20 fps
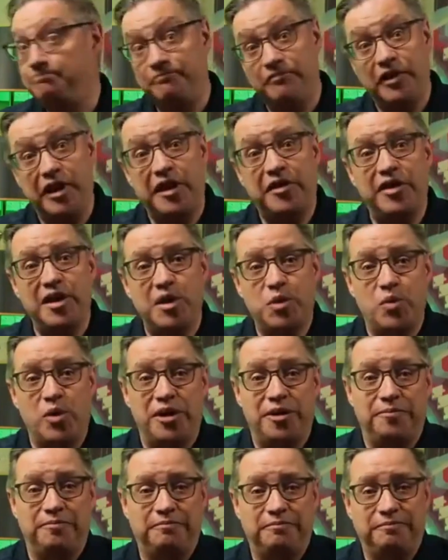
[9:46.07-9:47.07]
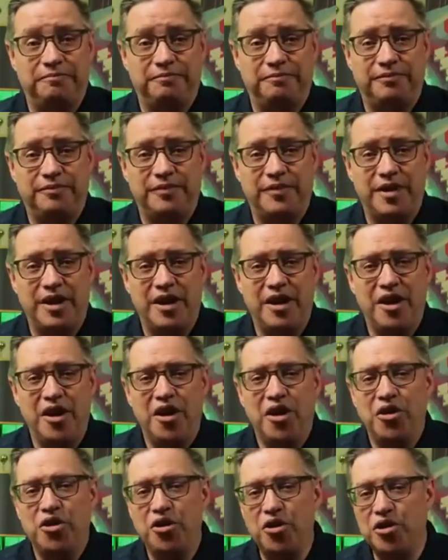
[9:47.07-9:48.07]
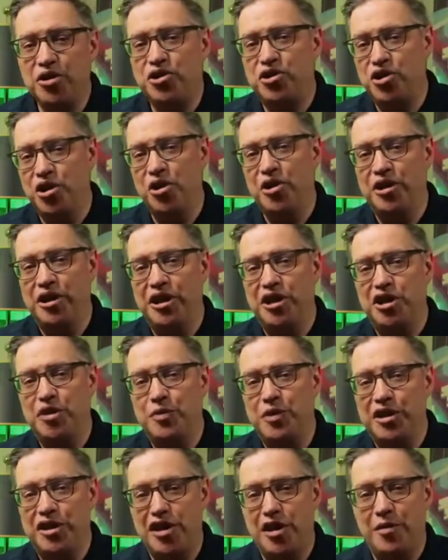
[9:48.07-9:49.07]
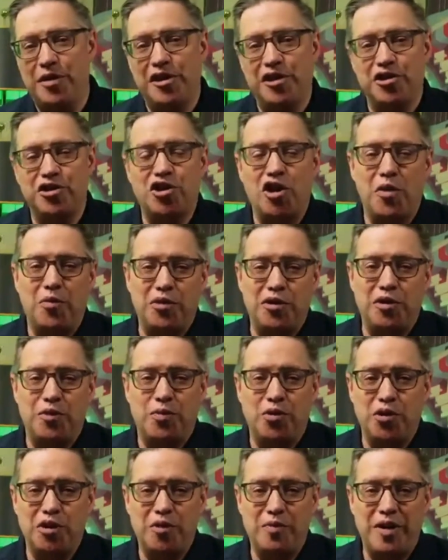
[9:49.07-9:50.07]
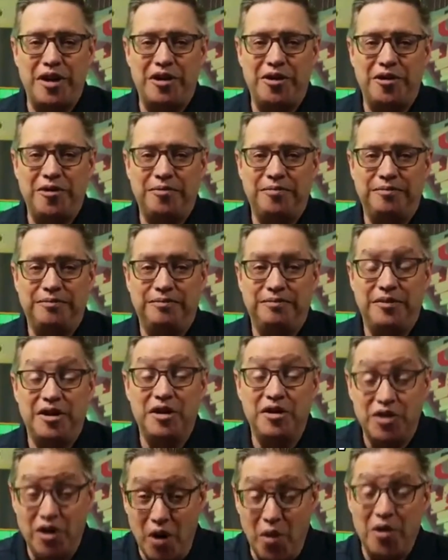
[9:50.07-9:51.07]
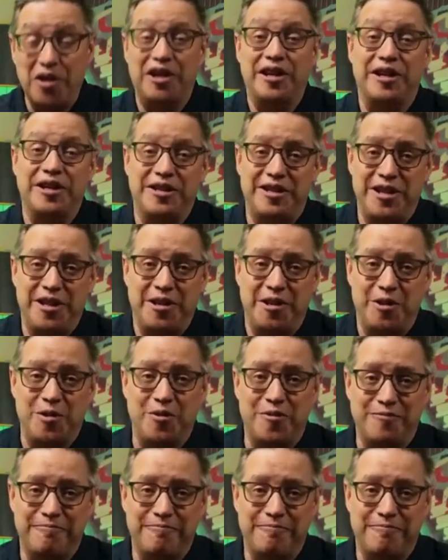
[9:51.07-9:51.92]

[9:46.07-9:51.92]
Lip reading: like this one. Your journey to becoming a sharper sports bettor is going to continue.